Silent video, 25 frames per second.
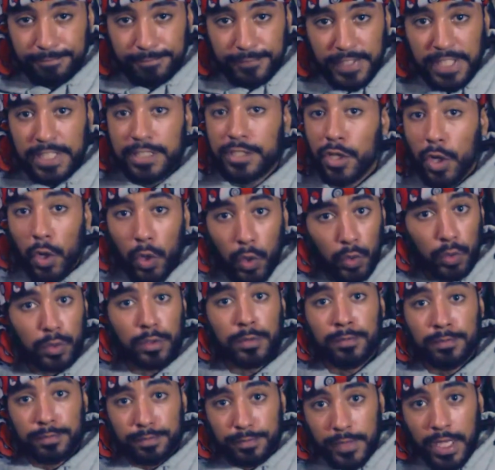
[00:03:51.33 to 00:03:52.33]
it's old.
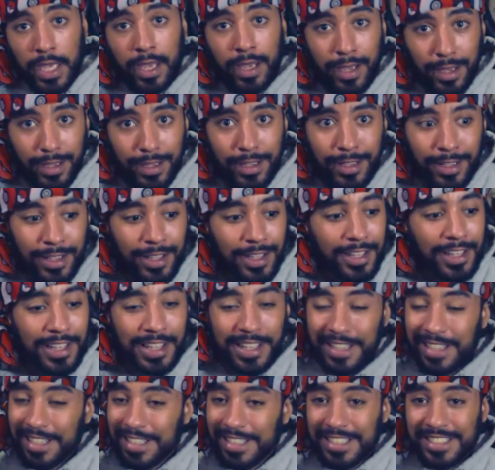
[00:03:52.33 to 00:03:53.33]

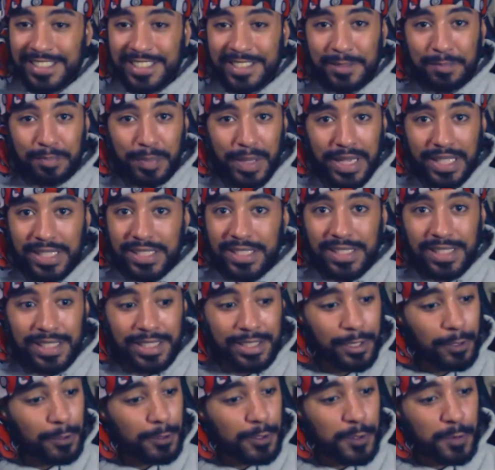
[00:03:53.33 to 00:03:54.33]
It's basically
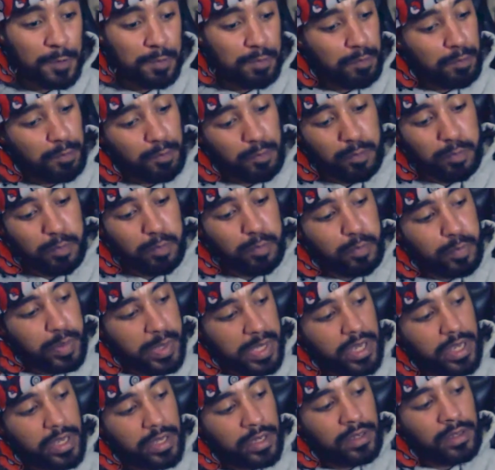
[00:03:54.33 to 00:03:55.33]
those
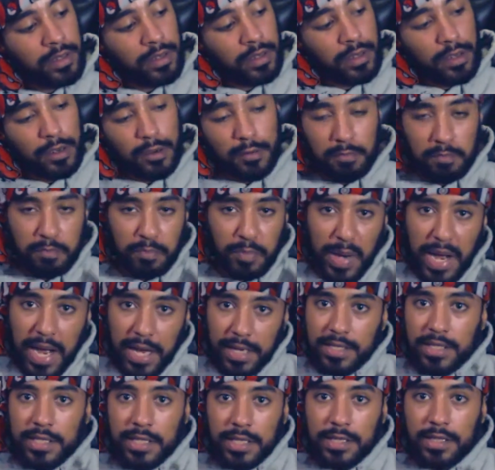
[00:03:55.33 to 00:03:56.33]
big,
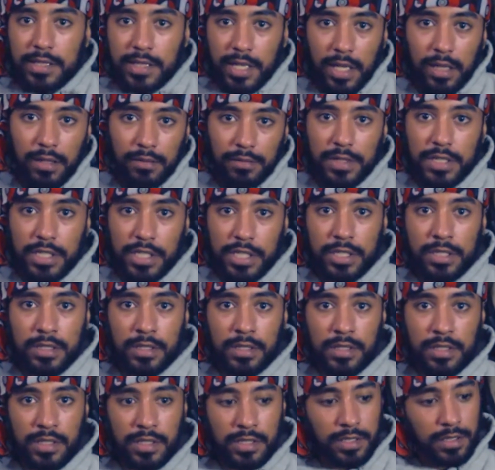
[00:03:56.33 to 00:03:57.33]
boxy
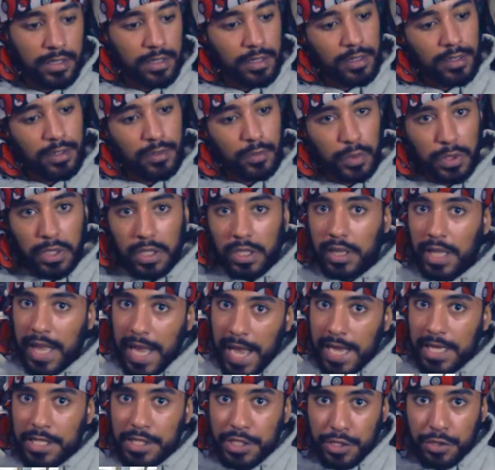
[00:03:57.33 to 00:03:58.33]
televisions with the
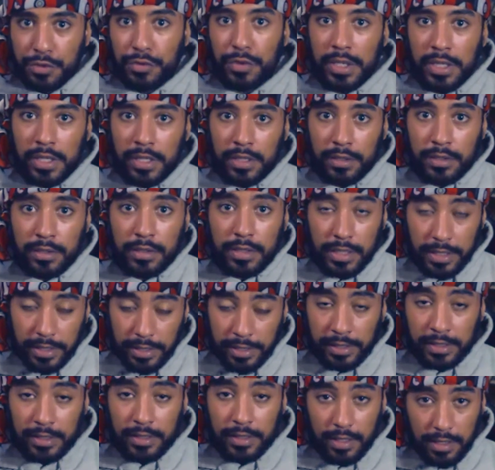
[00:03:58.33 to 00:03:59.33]
glass screen.
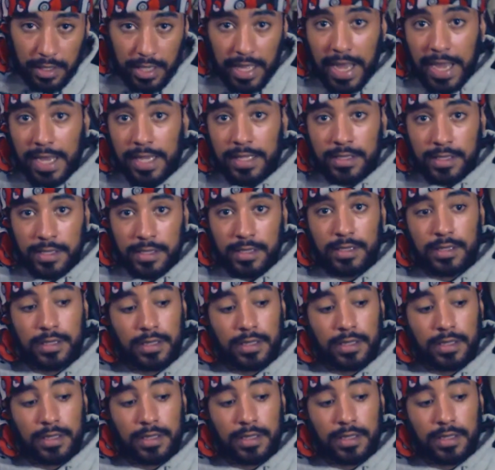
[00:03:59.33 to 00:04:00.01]
Yeah, glass.